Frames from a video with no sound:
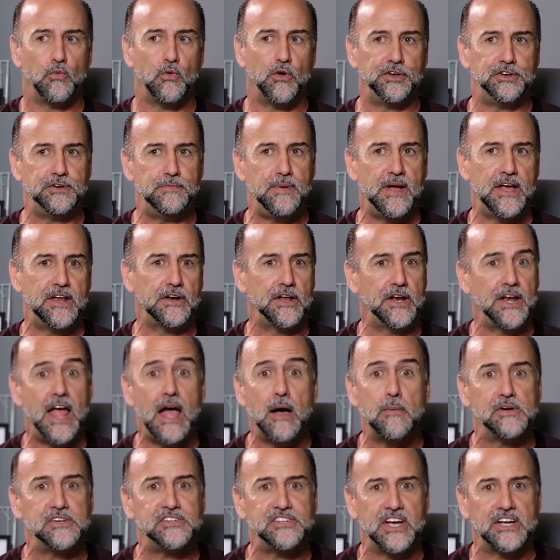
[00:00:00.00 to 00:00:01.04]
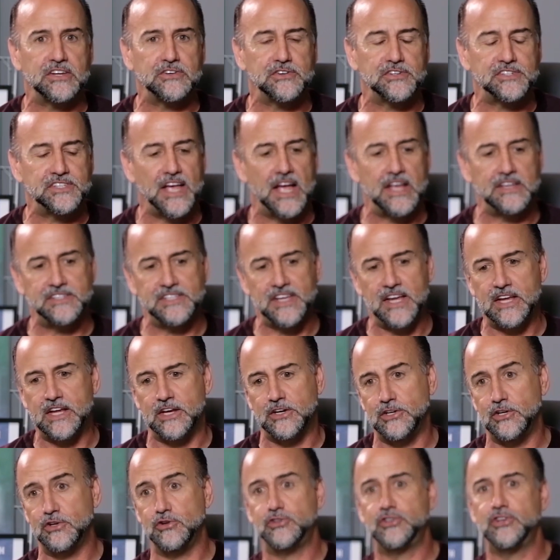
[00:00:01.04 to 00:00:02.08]
will depend on how much exercise they
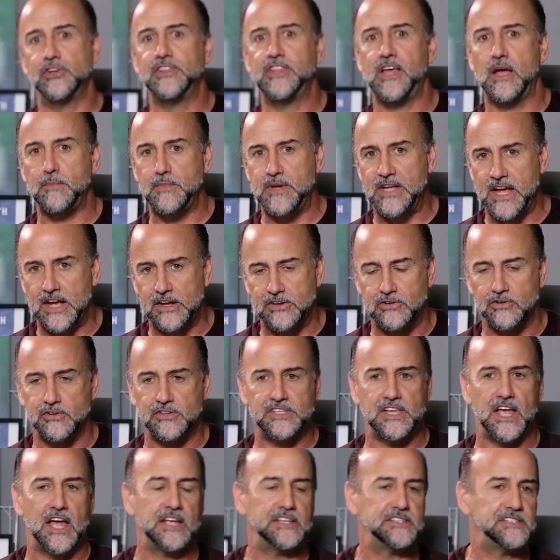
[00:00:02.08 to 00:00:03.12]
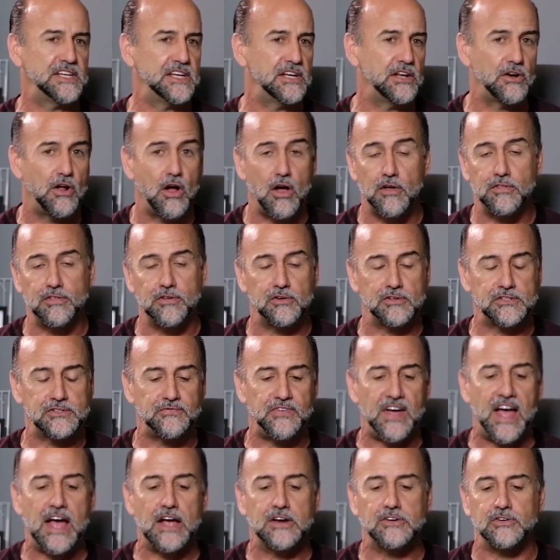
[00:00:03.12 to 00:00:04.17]
can do, should they be exercising, and all
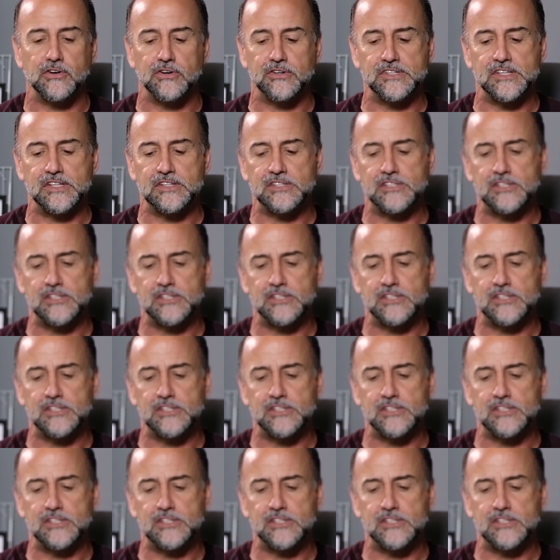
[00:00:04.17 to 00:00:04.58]
those factors.